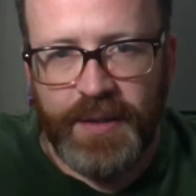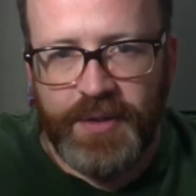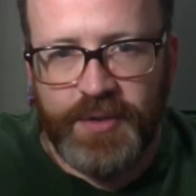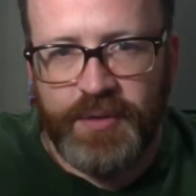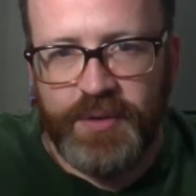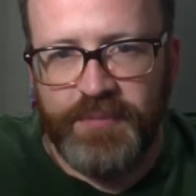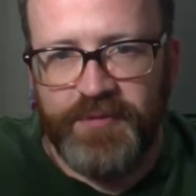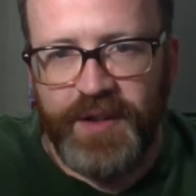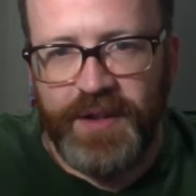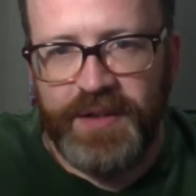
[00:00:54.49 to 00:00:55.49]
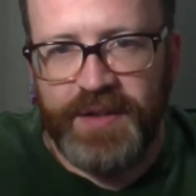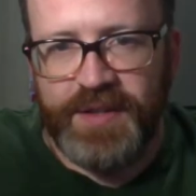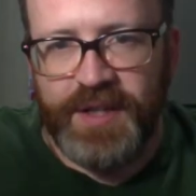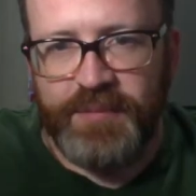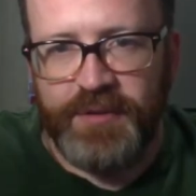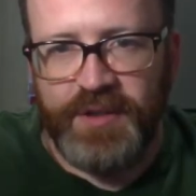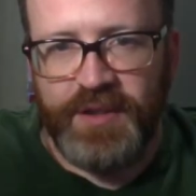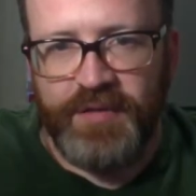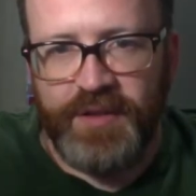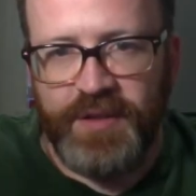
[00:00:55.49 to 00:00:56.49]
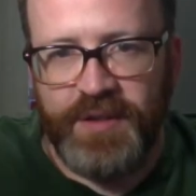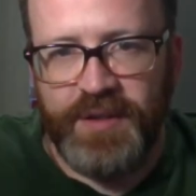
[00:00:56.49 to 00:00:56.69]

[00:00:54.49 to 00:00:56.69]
So you could find an example of a